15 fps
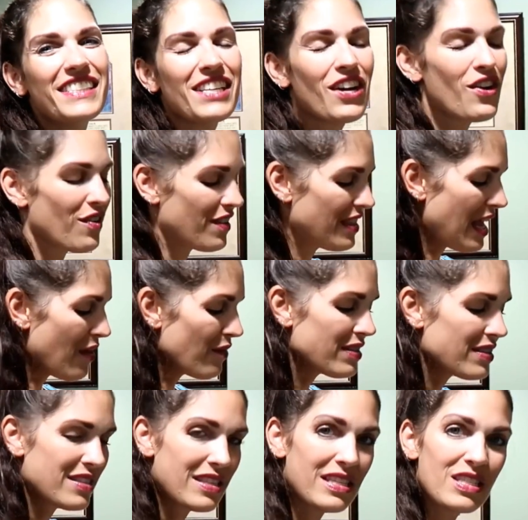So that
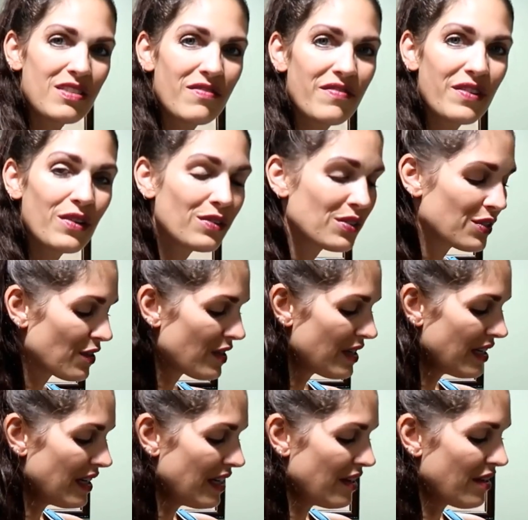was this filter
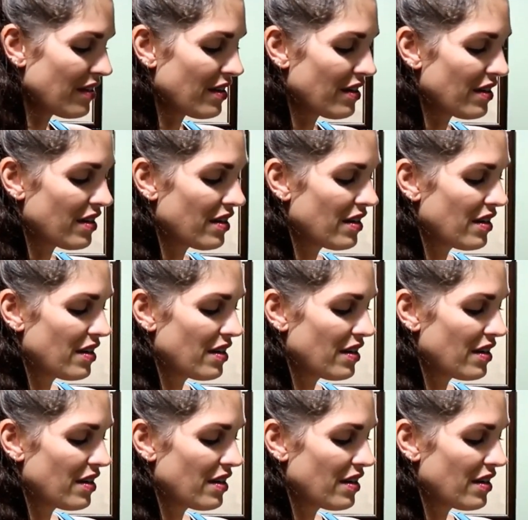in here.